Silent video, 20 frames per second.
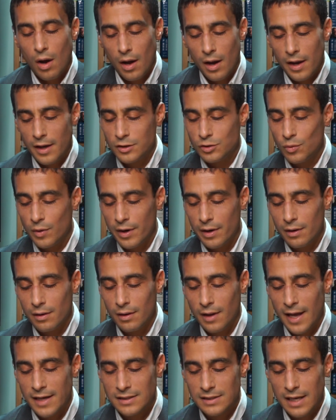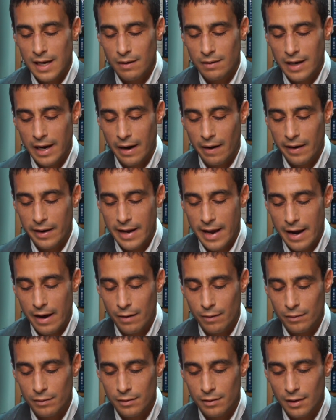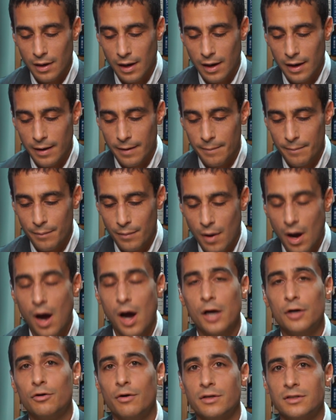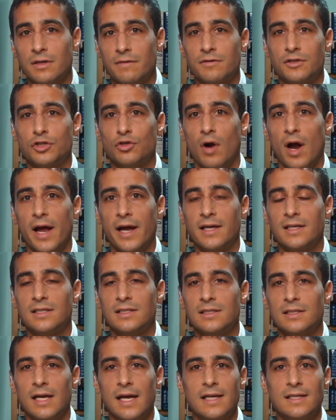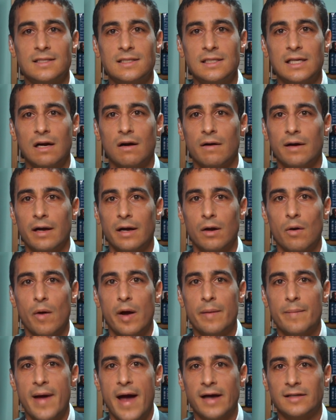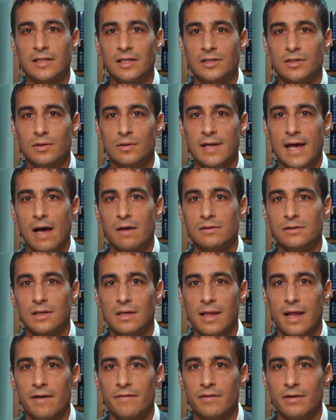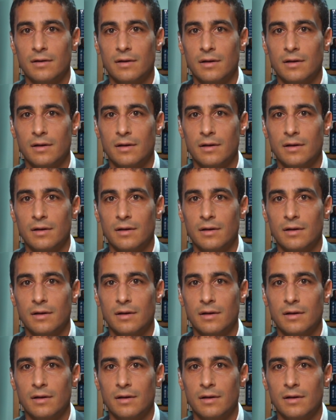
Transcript: Israel has now carried out hundreds of strikes in Syria going back to 2011.